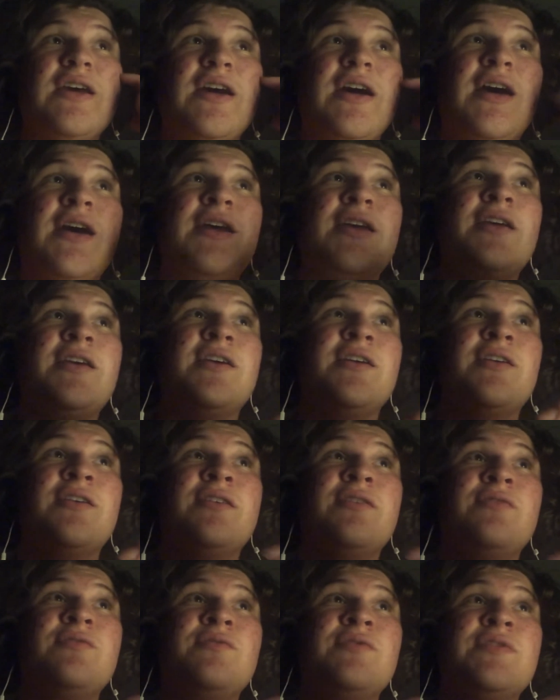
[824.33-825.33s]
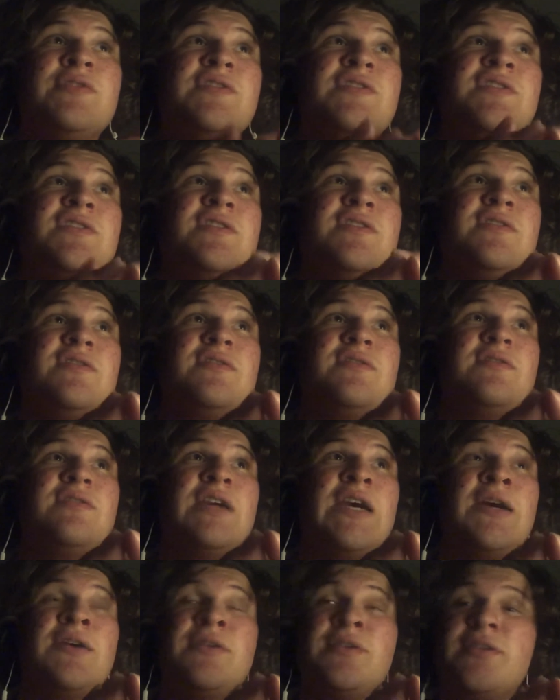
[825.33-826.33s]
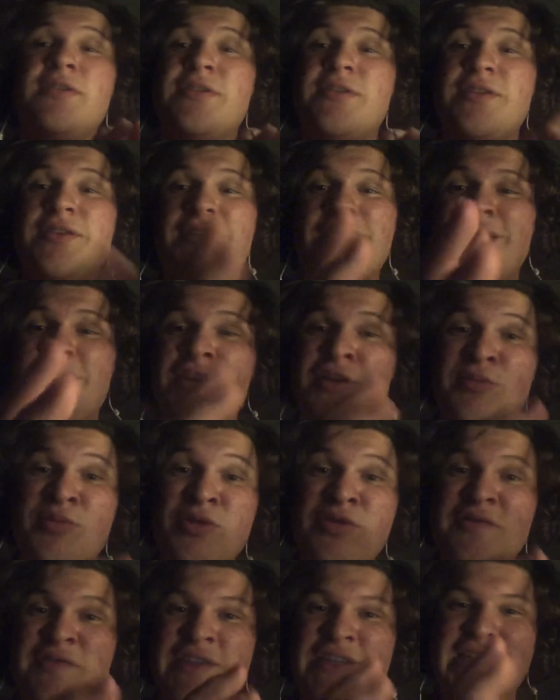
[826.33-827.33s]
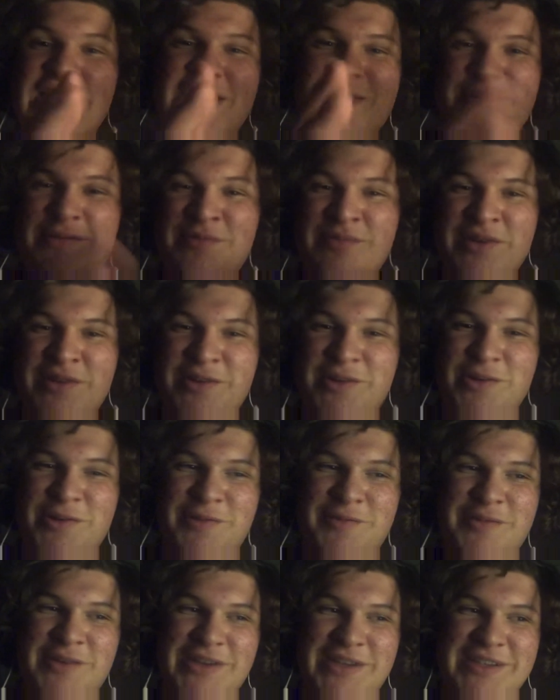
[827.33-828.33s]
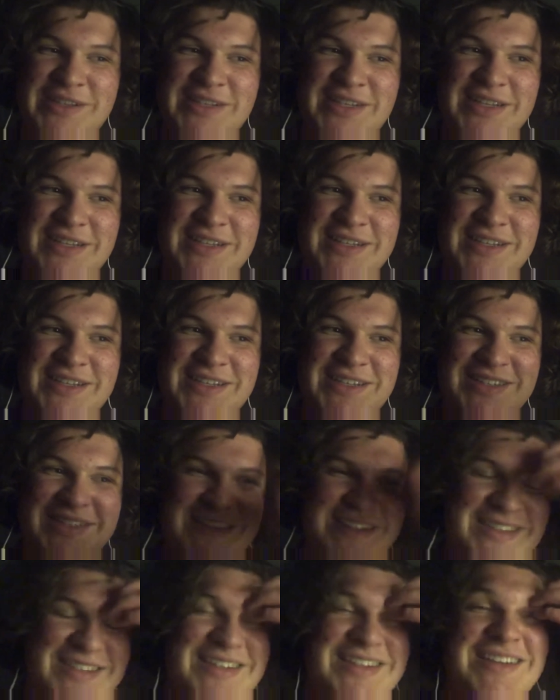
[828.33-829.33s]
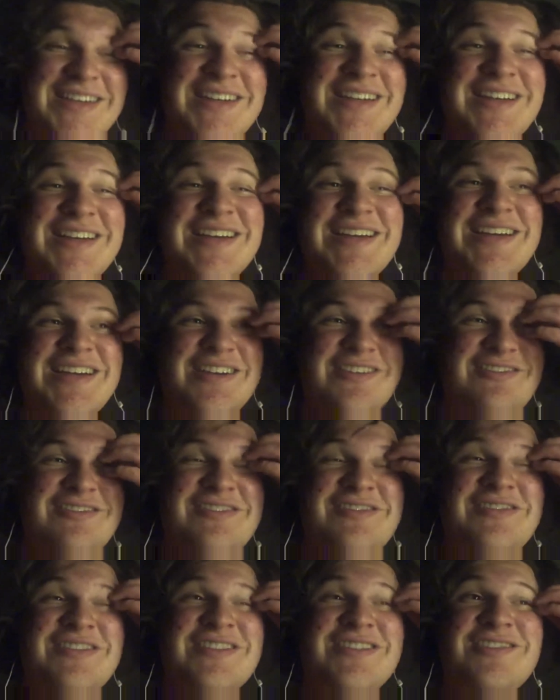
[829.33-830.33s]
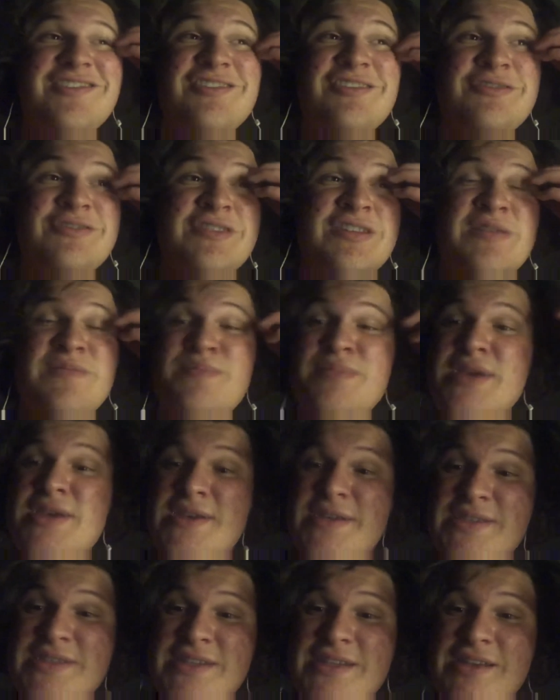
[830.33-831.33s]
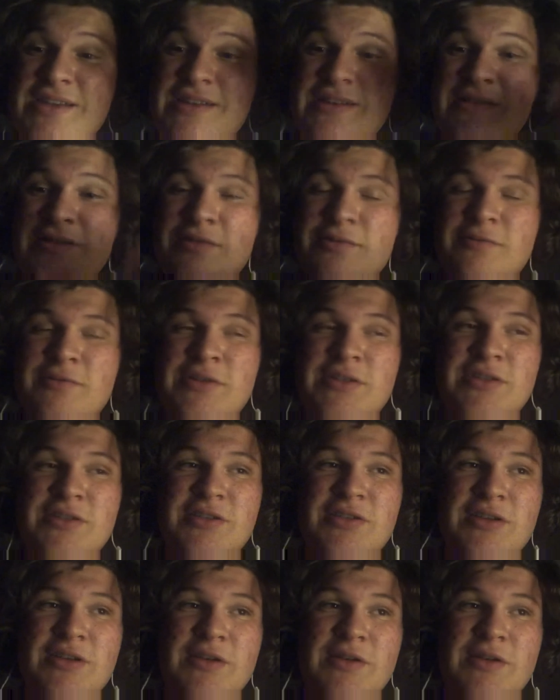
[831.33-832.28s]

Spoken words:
I was out on a movie date with my girlfriend, and we went to go see Beast, which,